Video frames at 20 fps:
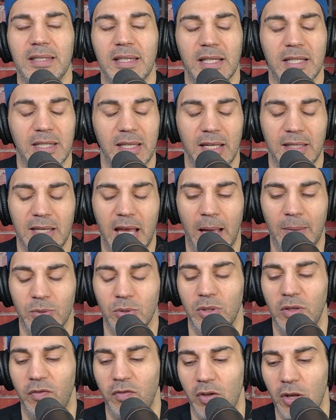It's
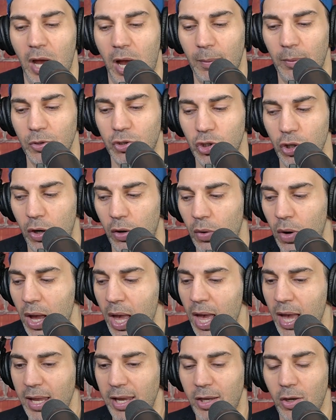absolutely phenomenal. Joe,
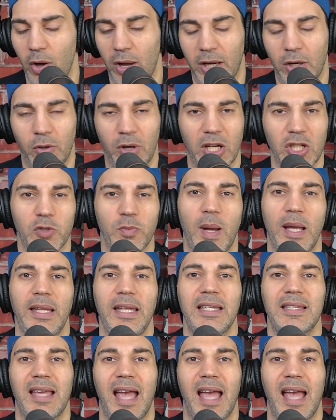you know, I crushed my leagues.